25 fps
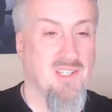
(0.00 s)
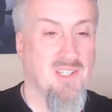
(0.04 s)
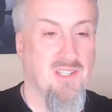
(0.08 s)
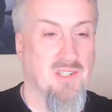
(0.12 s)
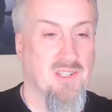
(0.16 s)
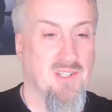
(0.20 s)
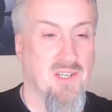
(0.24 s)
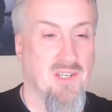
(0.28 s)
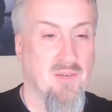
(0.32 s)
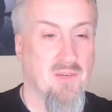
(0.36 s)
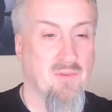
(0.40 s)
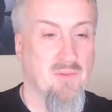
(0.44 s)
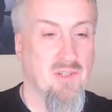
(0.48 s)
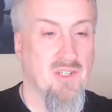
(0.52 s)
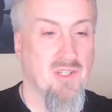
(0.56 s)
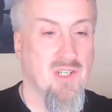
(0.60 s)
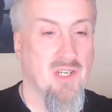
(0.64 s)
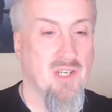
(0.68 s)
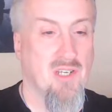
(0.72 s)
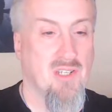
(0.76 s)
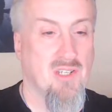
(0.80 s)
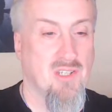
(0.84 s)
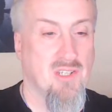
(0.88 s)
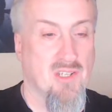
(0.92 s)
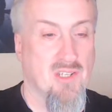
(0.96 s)
the thing with
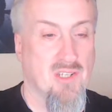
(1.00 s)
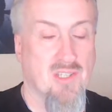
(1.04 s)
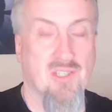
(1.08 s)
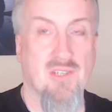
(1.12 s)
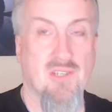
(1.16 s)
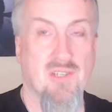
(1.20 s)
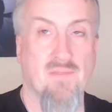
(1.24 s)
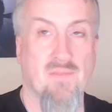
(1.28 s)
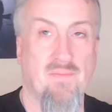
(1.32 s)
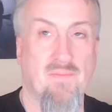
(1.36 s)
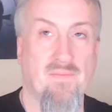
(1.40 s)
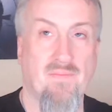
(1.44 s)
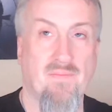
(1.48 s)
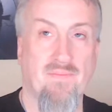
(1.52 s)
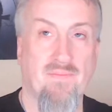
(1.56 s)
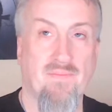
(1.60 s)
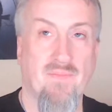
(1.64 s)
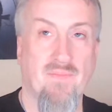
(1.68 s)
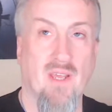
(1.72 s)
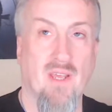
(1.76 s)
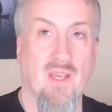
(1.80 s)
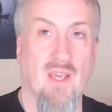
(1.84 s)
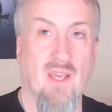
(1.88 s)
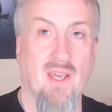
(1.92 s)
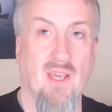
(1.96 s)
Jesus
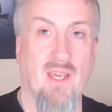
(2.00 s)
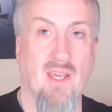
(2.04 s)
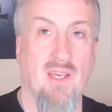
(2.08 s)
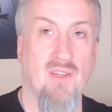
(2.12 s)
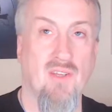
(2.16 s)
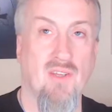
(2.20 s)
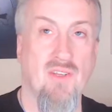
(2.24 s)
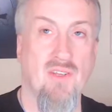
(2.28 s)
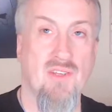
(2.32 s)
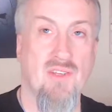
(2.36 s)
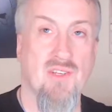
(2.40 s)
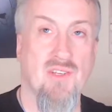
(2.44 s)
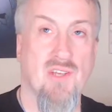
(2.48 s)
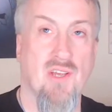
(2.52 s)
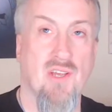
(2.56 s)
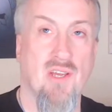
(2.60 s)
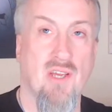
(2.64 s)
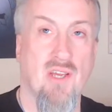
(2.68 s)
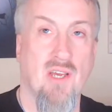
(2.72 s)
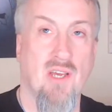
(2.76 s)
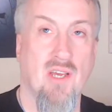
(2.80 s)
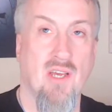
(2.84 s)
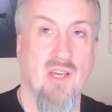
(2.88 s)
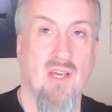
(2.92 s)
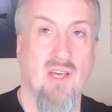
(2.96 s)
is
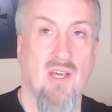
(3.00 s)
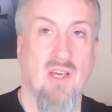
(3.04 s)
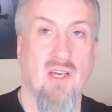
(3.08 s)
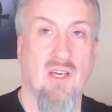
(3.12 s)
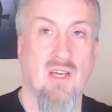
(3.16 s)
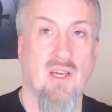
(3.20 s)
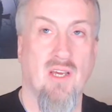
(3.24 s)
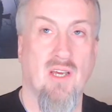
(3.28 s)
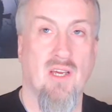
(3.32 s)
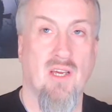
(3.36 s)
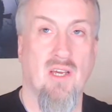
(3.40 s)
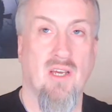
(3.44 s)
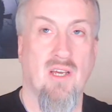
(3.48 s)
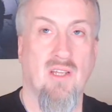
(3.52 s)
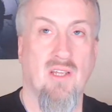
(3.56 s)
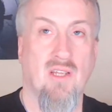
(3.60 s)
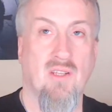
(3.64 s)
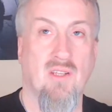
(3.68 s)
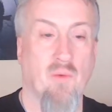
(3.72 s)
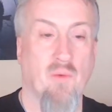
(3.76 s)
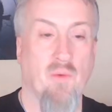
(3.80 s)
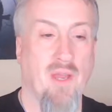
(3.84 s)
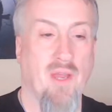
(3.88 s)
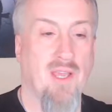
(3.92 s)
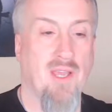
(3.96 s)

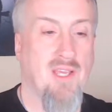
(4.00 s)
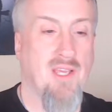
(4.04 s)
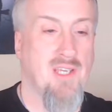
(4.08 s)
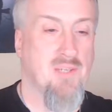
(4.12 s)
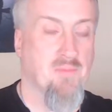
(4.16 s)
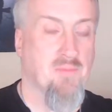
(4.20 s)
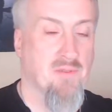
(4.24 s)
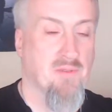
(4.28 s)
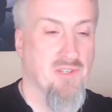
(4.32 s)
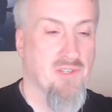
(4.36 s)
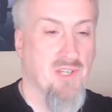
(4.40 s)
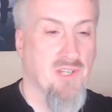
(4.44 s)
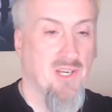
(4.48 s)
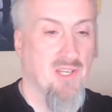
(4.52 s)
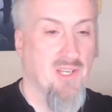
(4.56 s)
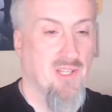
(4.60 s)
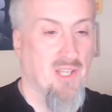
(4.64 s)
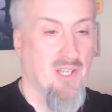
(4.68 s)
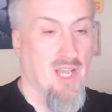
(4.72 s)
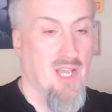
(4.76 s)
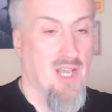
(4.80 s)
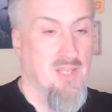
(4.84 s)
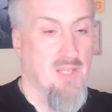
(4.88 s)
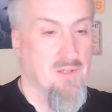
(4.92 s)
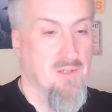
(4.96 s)
the way he's presented in the
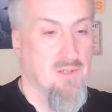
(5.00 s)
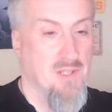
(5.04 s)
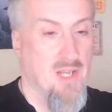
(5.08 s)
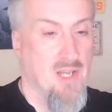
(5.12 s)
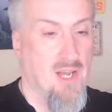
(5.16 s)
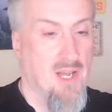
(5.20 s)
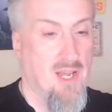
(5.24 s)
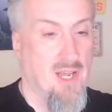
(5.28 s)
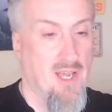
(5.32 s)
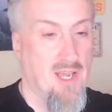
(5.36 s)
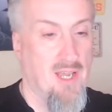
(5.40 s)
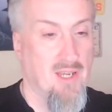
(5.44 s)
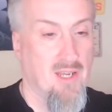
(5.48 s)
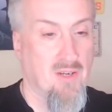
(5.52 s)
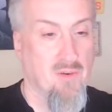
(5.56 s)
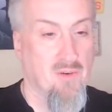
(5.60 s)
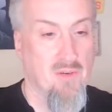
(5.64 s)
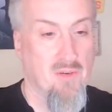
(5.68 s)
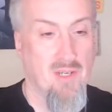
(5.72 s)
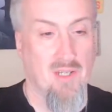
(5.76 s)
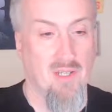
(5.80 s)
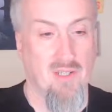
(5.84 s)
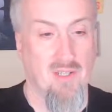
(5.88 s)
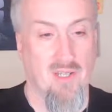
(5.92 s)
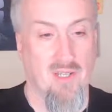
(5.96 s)
Gospels. Now, I
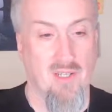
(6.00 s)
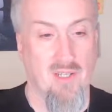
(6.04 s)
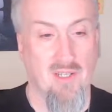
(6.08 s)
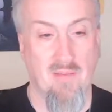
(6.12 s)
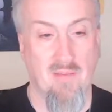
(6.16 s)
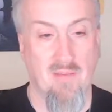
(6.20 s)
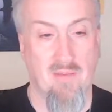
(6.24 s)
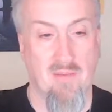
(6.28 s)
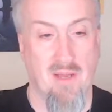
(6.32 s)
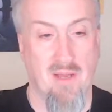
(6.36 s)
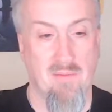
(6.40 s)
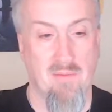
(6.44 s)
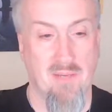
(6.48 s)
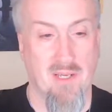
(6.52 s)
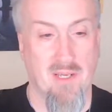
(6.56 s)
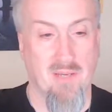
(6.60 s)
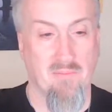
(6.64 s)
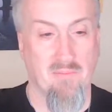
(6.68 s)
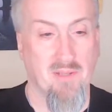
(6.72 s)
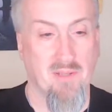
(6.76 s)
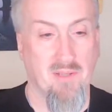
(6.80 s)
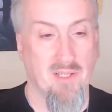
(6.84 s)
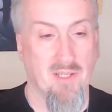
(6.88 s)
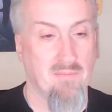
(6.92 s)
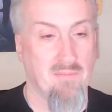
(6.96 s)
agree that he might be
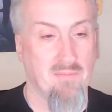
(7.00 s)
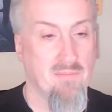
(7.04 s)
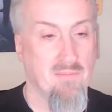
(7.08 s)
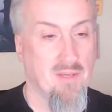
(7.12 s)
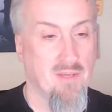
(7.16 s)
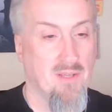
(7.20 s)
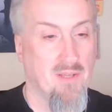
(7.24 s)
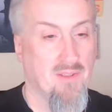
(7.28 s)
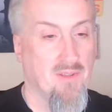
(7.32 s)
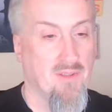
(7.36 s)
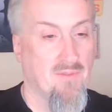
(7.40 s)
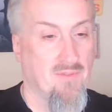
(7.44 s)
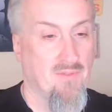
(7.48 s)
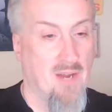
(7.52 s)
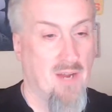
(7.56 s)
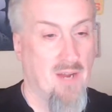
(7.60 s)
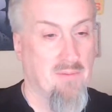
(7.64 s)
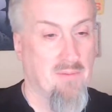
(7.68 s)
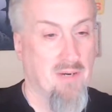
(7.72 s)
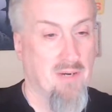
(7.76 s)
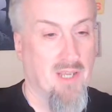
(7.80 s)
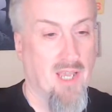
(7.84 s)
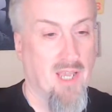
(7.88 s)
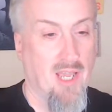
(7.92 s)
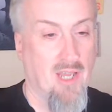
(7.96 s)
complete myth and
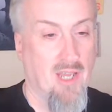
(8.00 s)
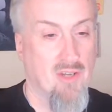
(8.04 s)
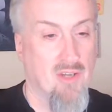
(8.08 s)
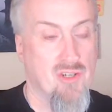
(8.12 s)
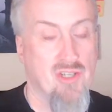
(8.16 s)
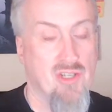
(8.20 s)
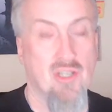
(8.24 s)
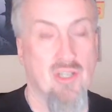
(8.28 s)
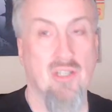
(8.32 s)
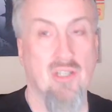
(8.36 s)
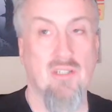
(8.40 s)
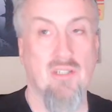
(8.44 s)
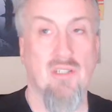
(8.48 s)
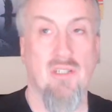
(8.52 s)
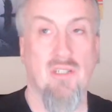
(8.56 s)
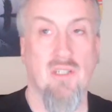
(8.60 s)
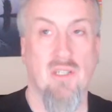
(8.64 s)
fabrication,